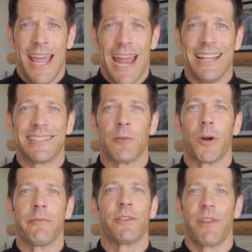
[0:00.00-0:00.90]
And he said
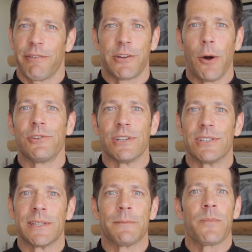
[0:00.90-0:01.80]
one of his favorite
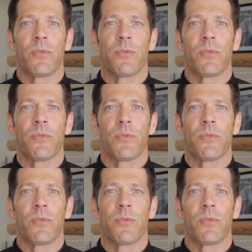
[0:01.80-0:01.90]
coaches